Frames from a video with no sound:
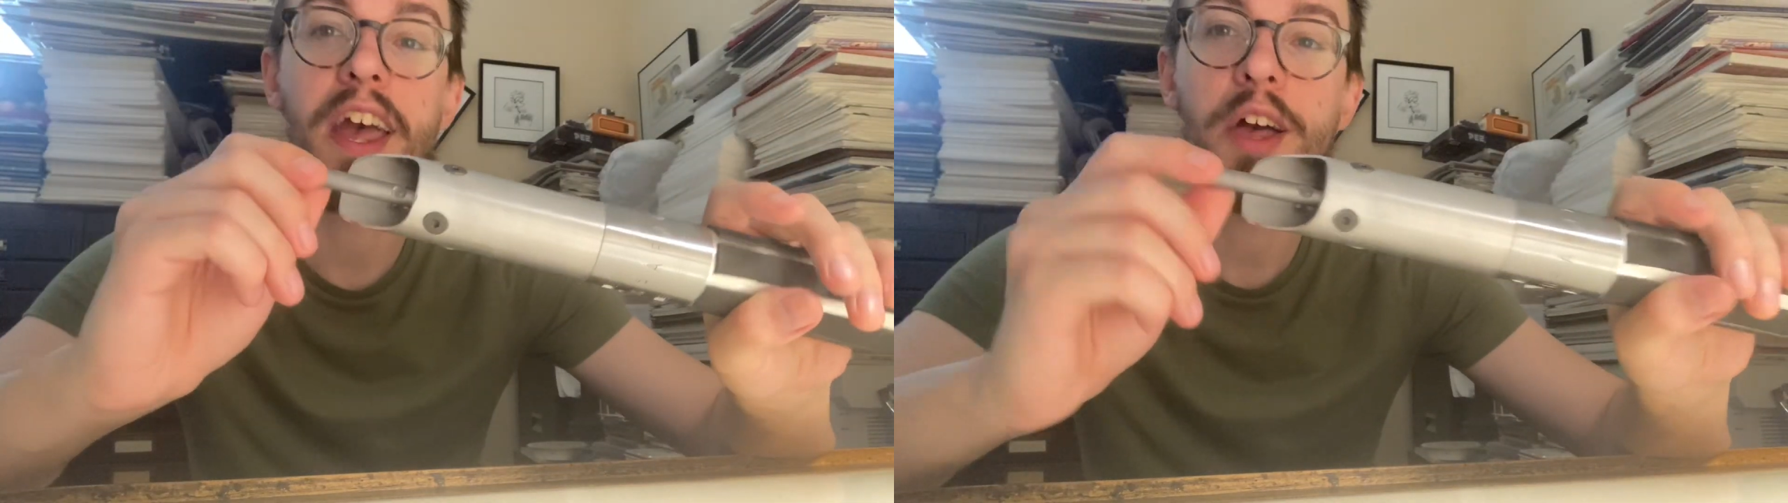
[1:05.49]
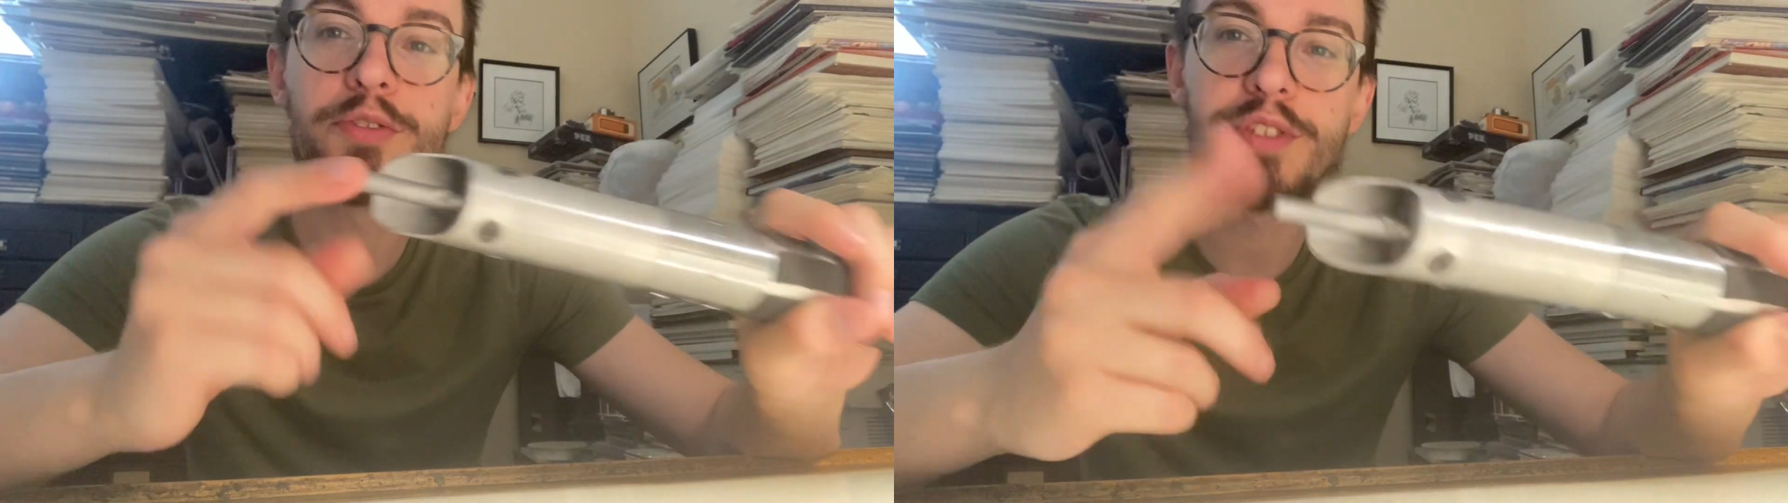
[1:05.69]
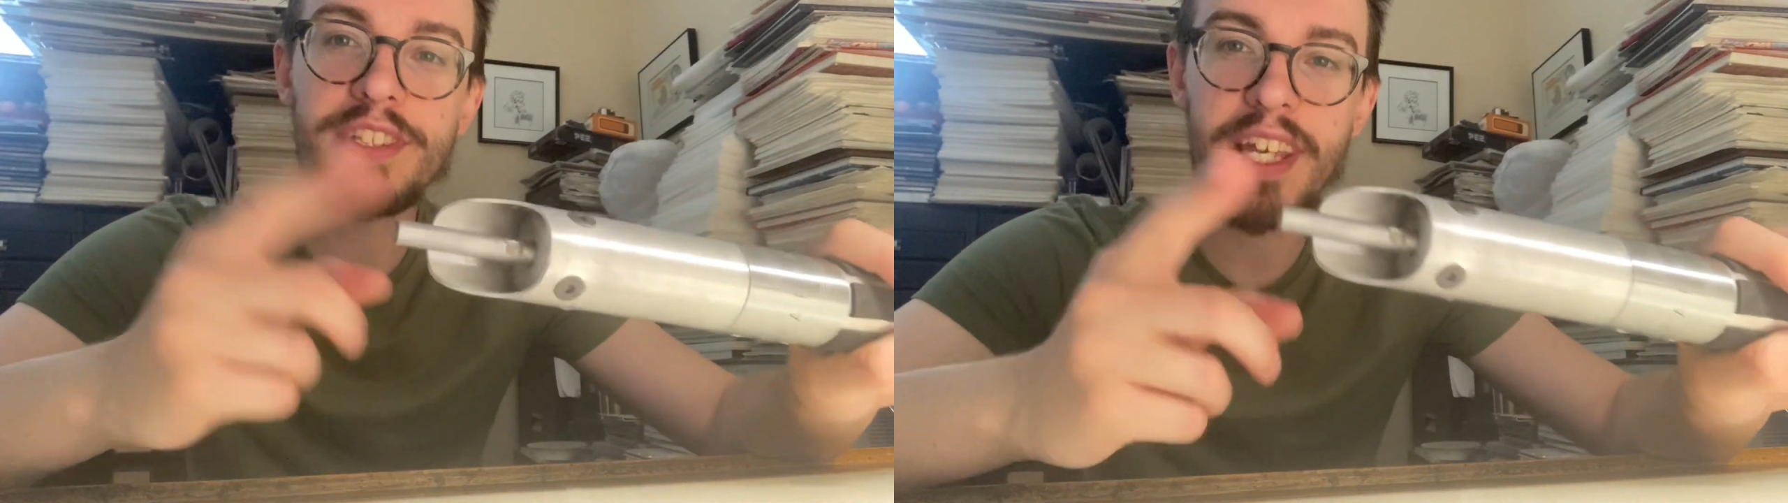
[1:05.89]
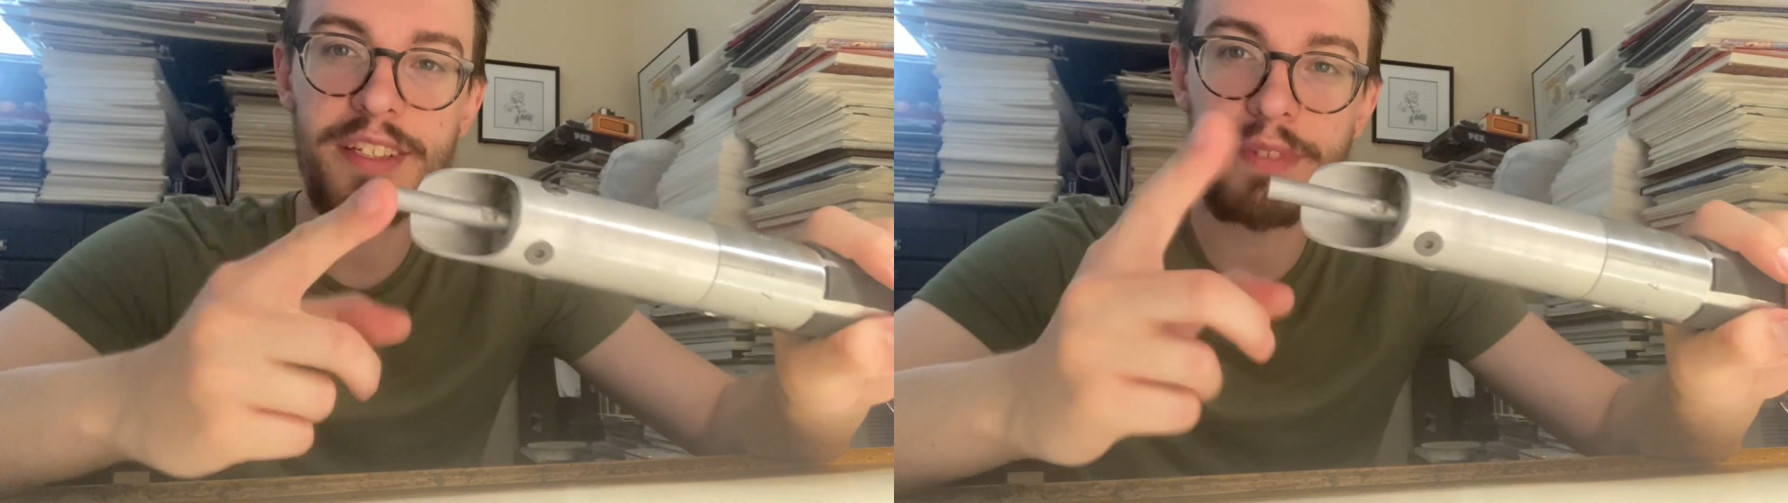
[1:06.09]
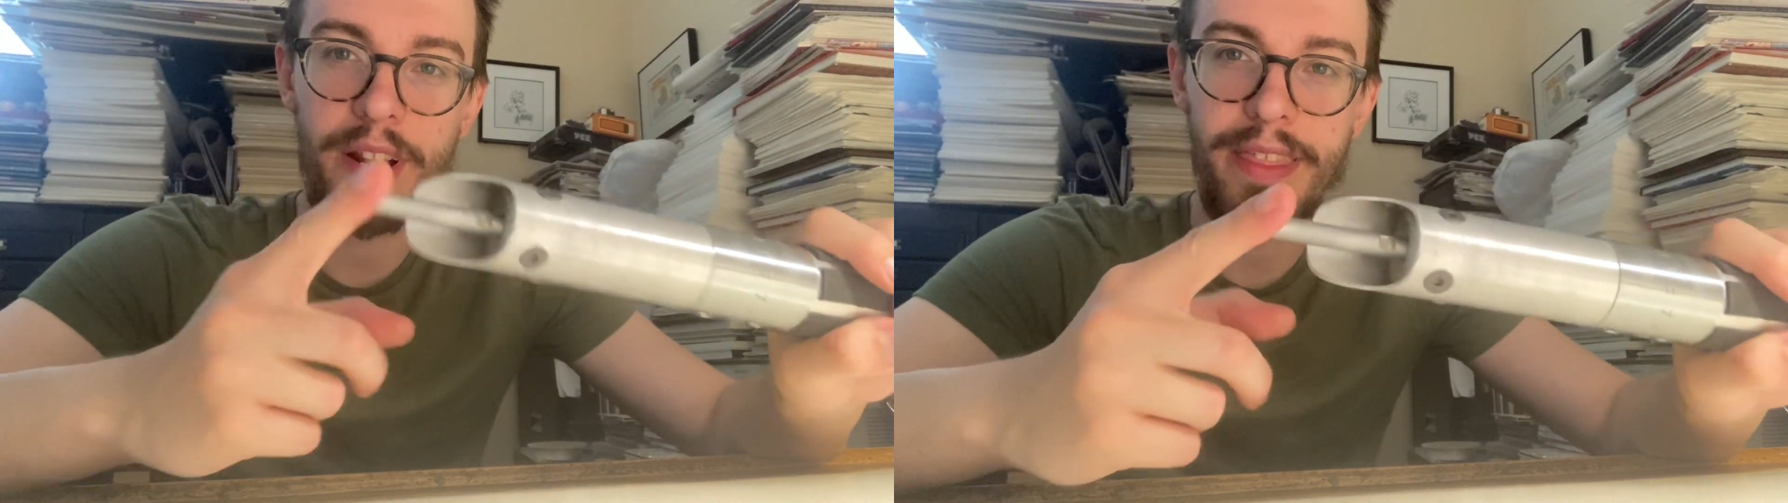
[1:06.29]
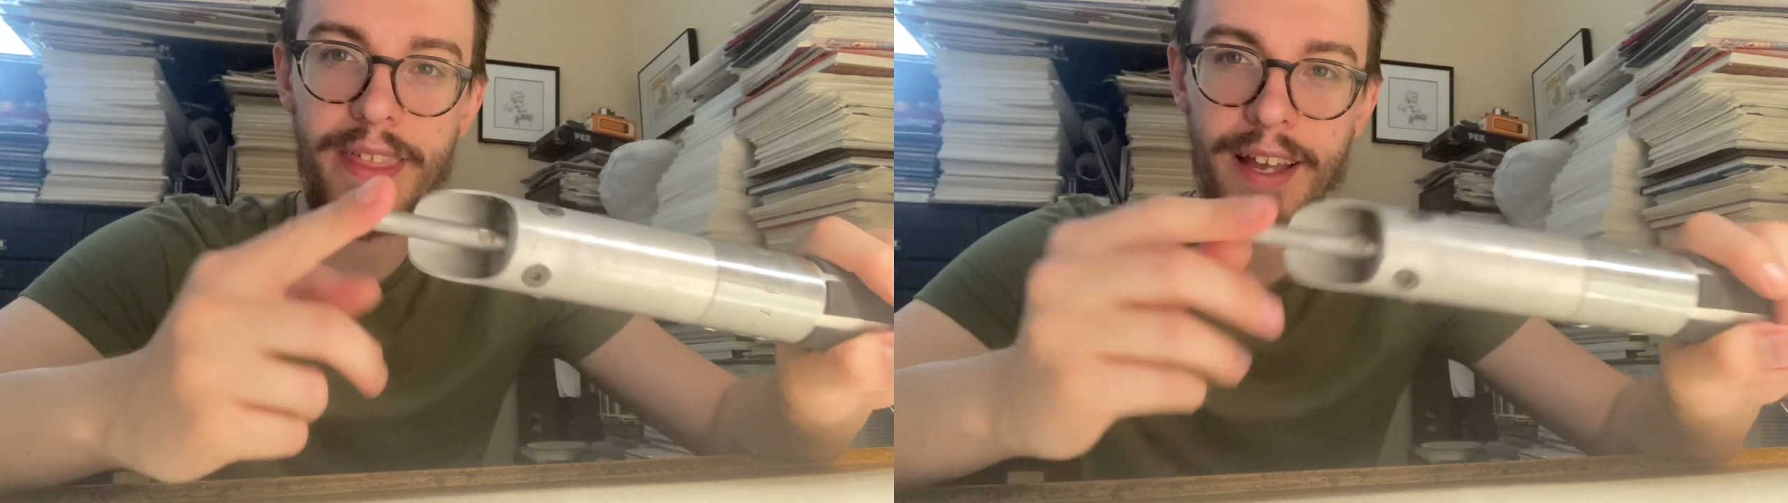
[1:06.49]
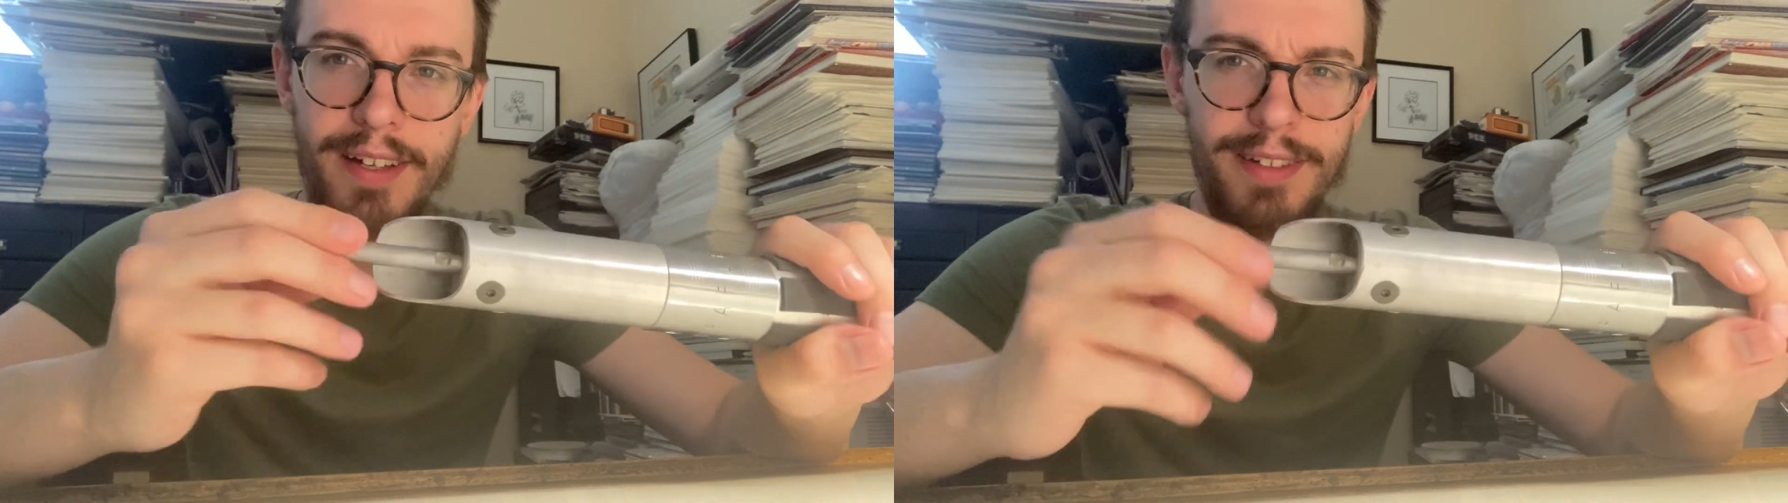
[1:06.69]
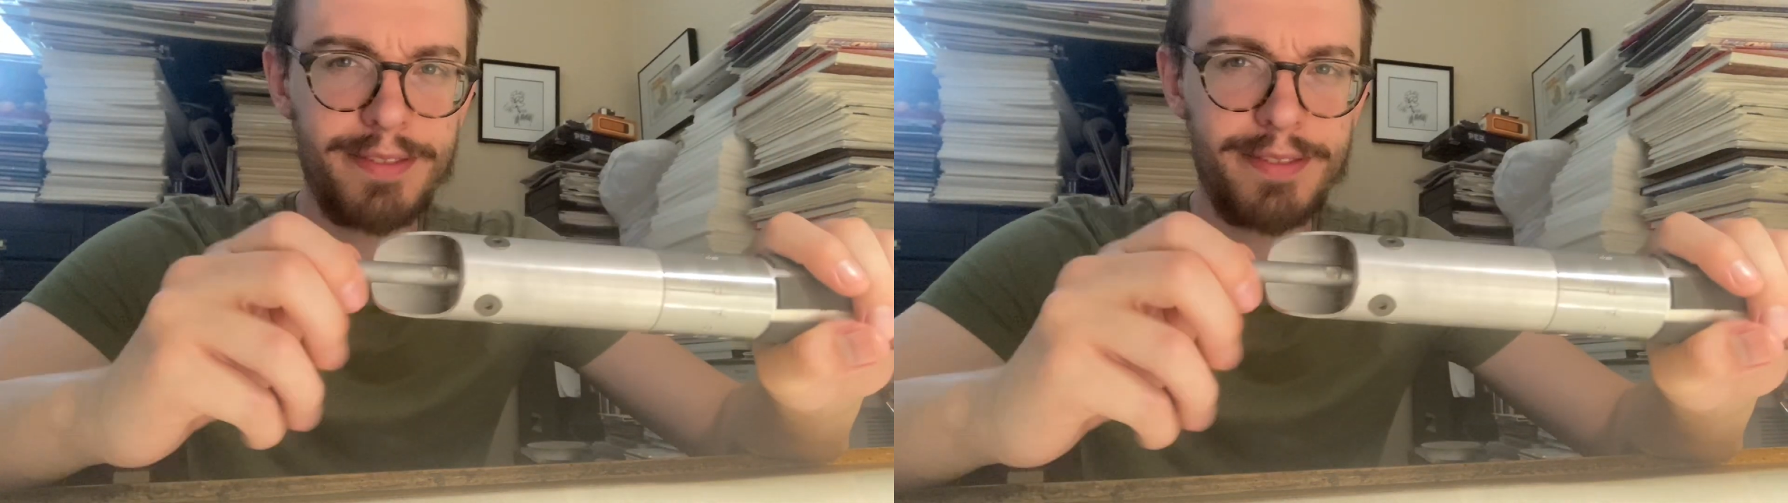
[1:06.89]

So this has a very thick